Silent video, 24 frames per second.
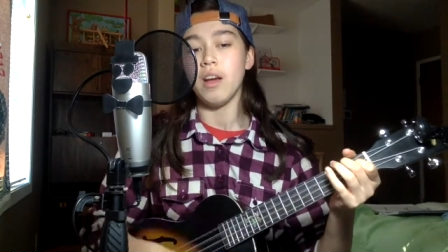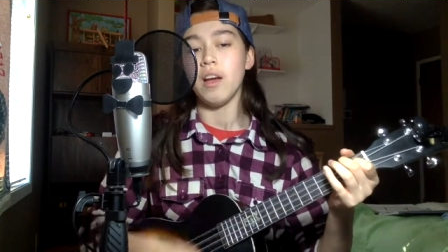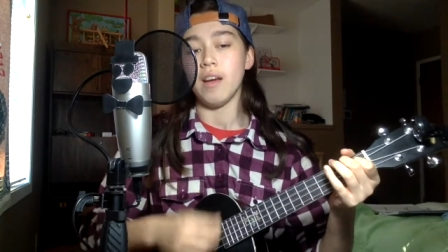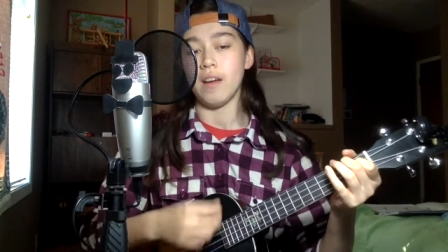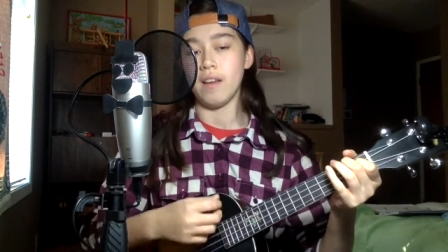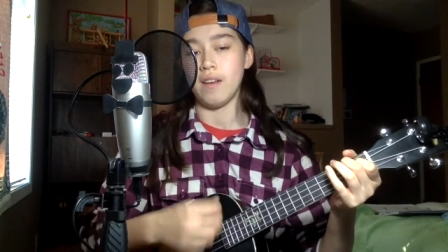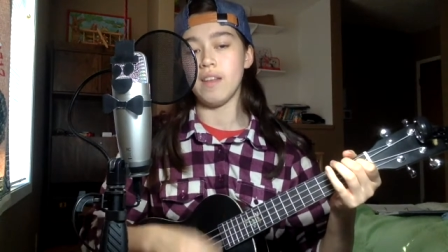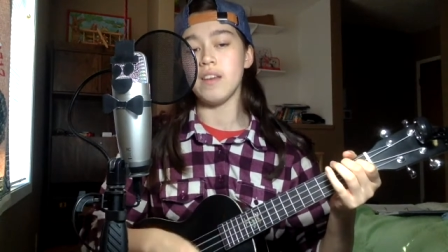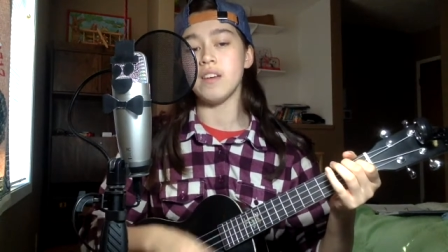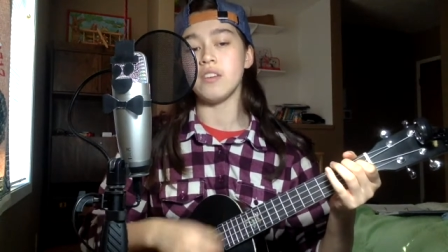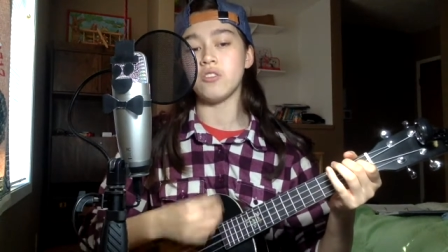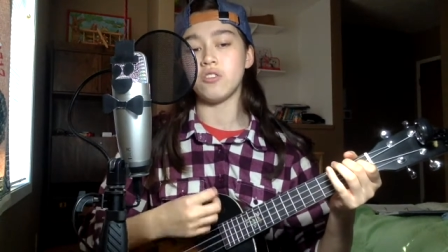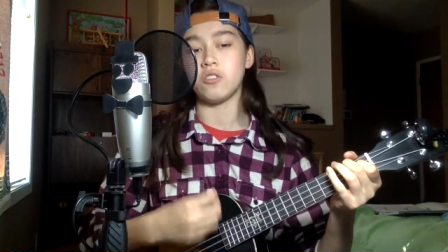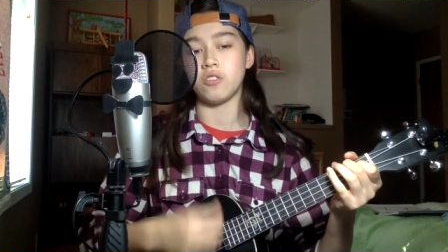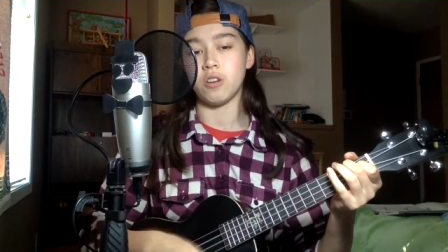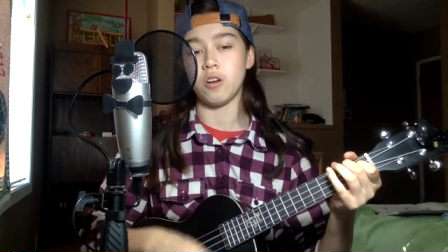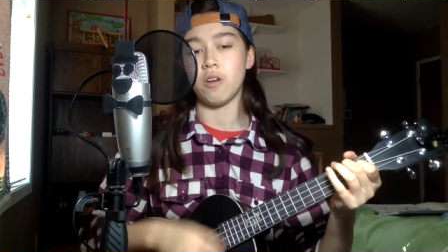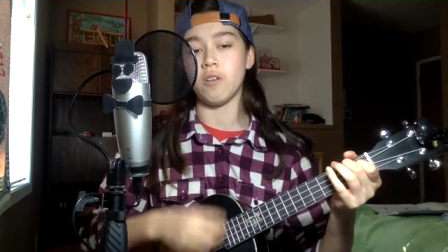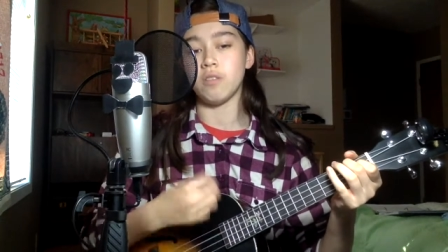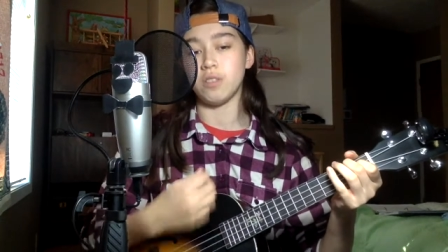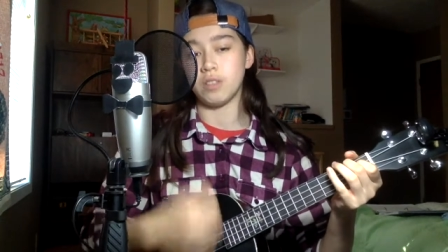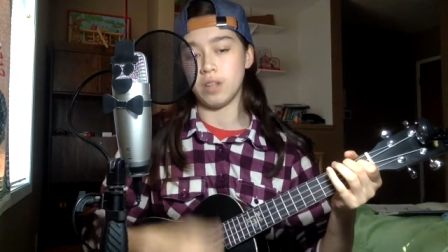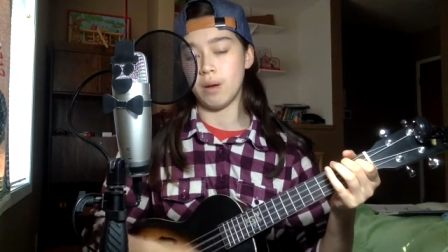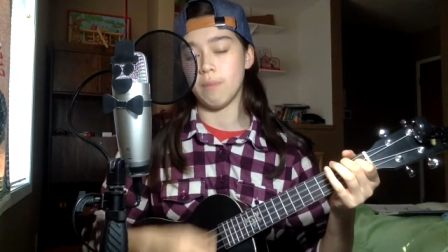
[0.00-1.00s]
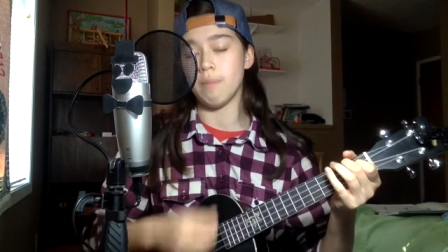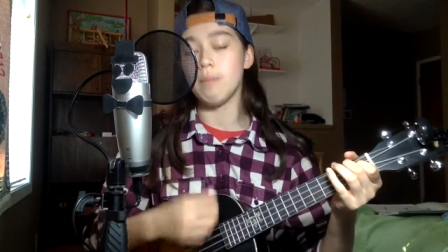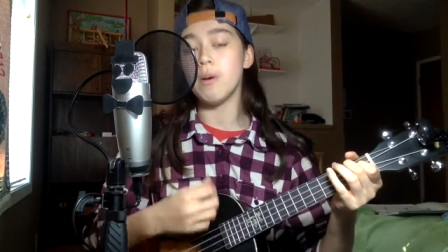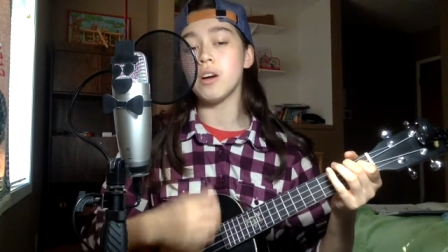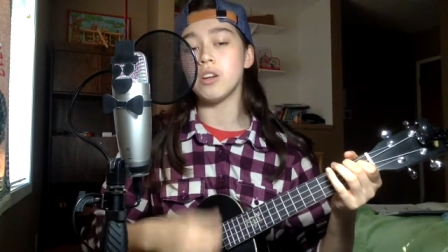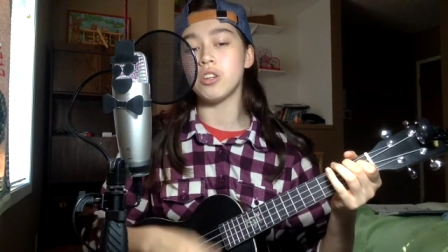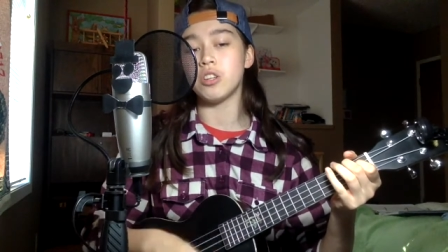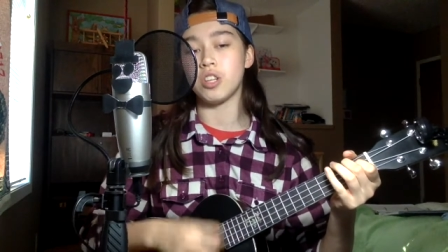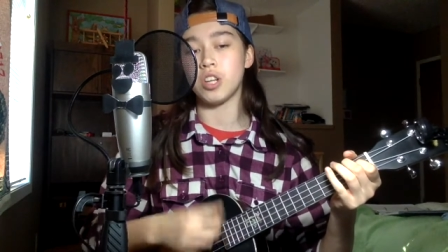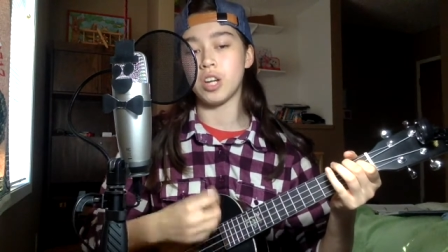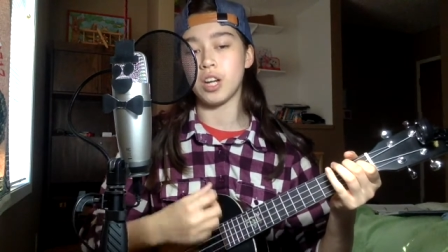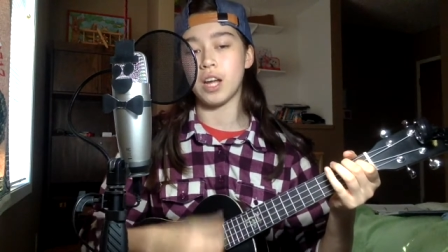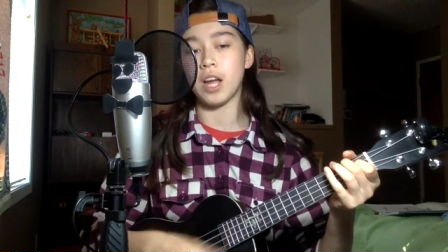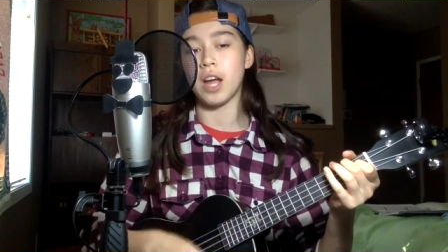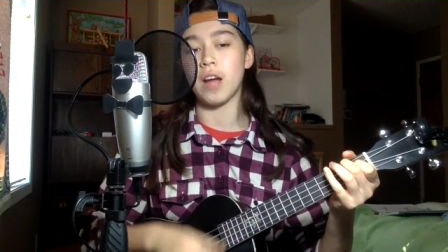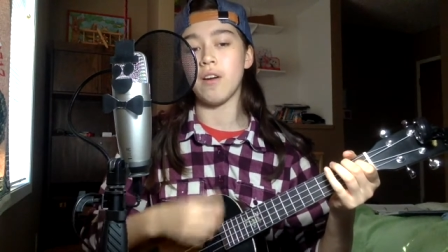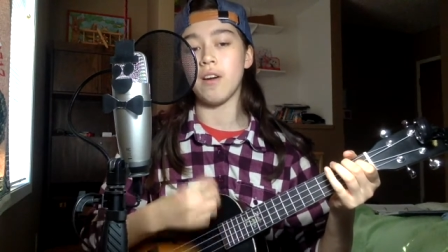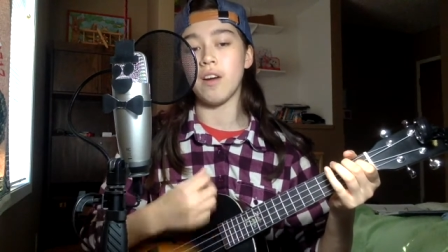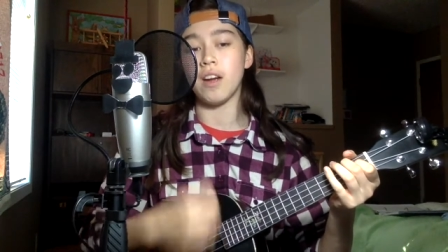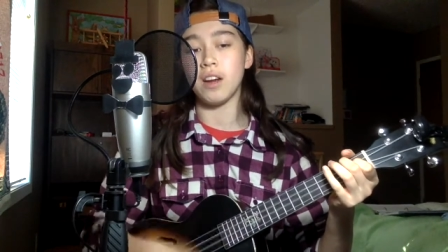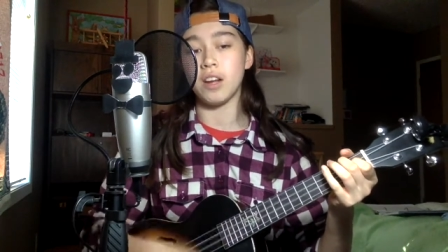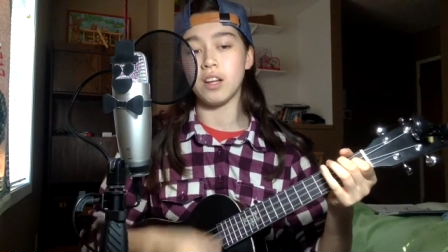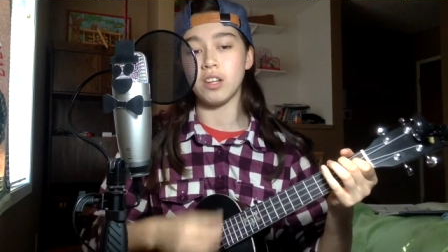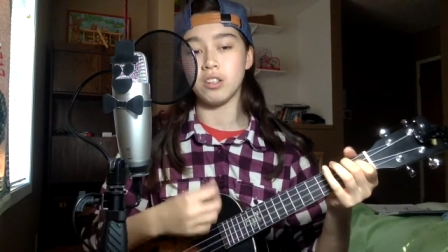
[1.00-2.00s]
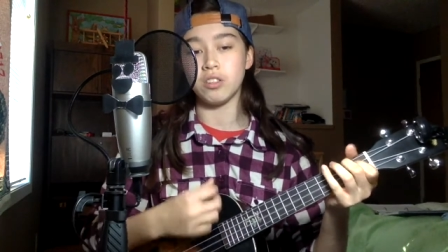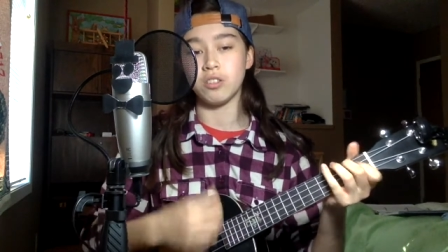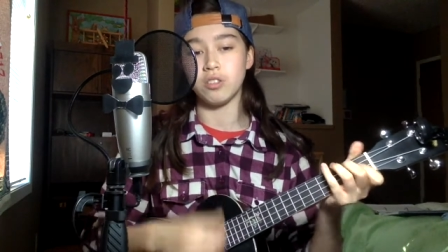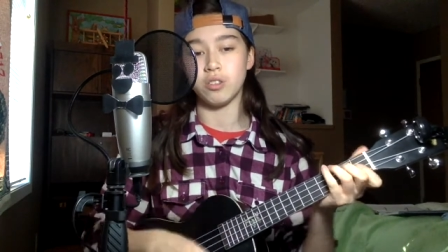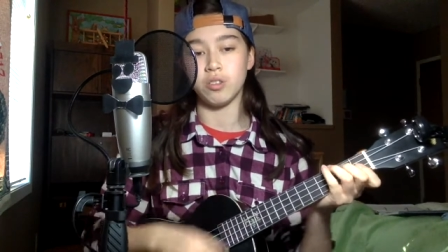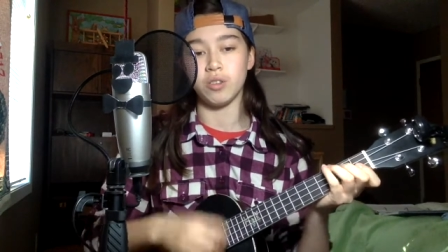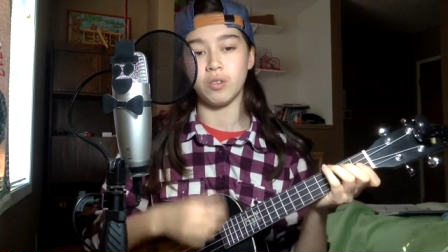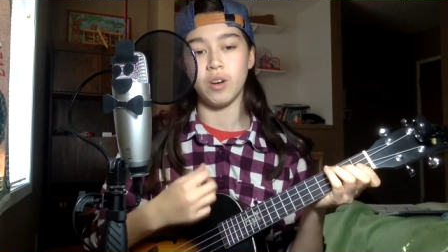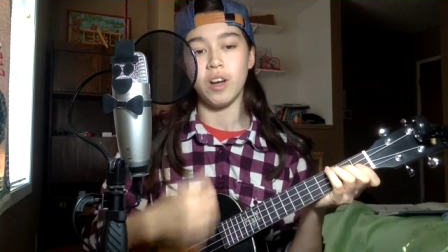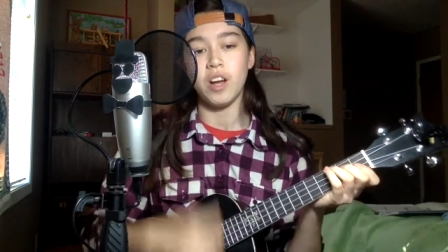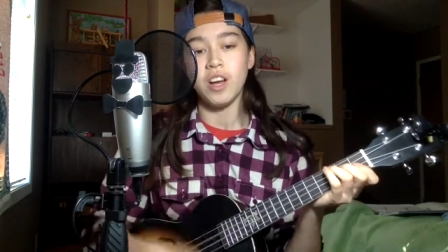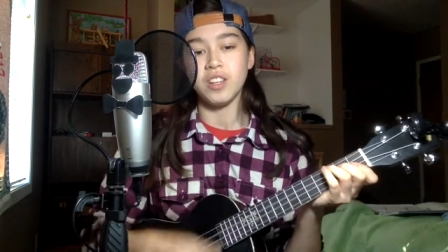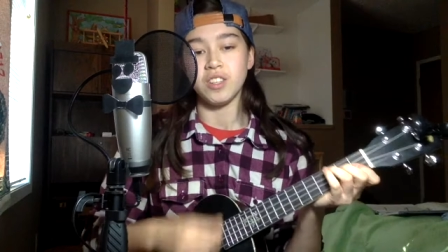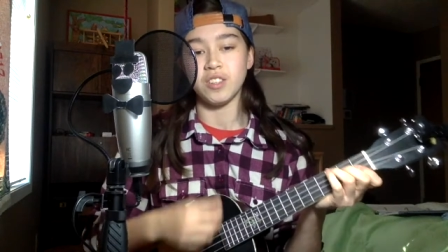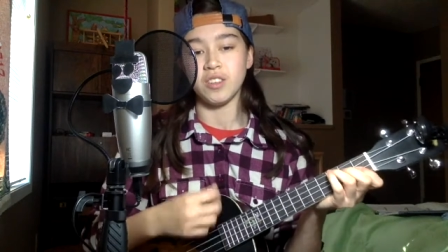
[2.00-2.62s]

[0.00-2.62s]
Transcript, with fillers: And it shows how much you care and it's true.